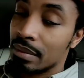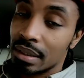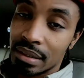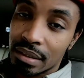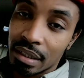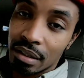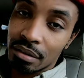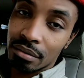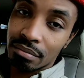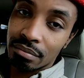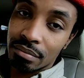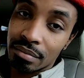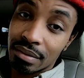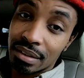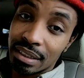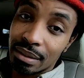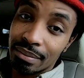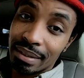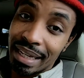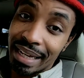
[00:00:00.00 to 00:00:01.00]
let's go
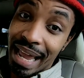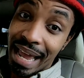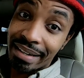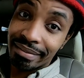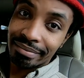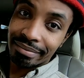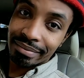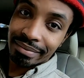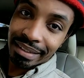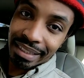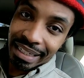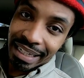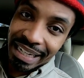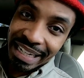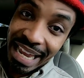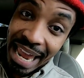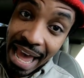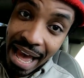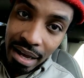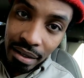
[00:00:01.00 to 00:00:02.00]
and see what they got
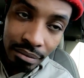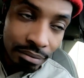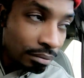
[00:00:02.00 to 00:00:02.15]
yeah